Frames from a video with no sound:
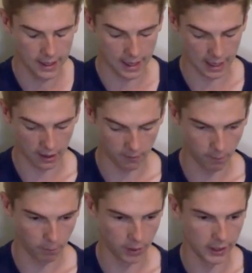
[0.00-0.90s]

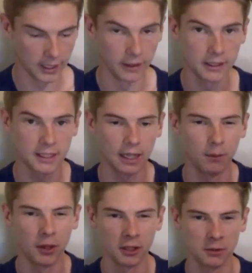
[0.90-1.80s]
But yeah, these hard
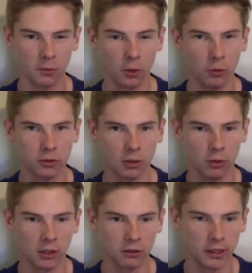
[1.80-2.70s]
bodies also
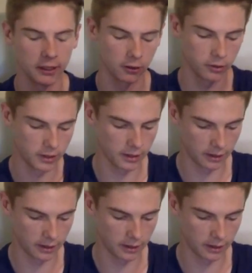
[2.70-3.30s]
work really good.